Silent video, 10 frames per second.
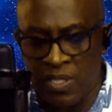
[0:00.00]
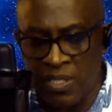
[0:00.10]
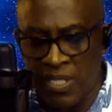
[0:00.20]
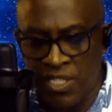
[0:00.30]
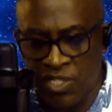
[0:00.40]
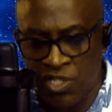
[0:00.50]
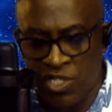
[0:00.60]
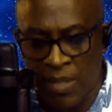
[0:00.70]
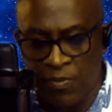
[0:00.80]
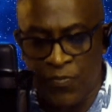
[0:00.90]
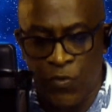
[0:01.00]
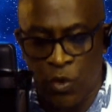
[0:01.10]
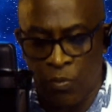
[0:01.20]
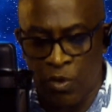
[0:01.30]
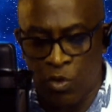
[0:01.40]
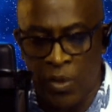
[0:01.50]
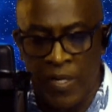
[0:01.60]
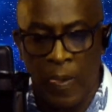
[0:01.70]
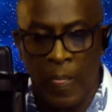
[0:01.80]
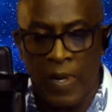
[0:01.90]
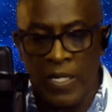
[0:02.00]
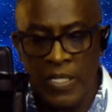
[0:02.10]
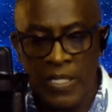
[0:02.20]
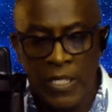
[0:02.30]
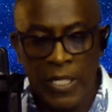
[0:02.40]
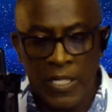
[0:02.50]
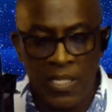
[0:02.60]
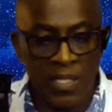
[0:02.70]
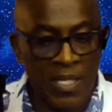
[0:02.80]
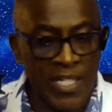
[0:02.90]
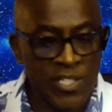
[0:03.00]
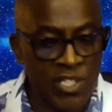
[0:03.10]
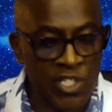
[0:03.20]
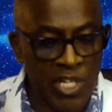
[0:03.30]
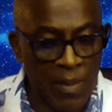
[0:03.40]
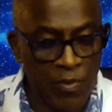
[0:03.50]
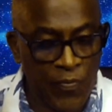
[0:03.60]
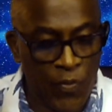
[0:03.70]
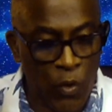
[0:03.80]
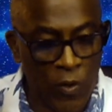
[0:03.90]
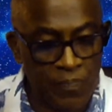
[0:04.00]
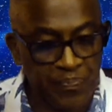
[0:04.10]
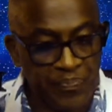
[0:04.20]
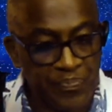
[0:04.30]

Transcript: look at Galatians chapter 4 real quick. Galatians chapter 4.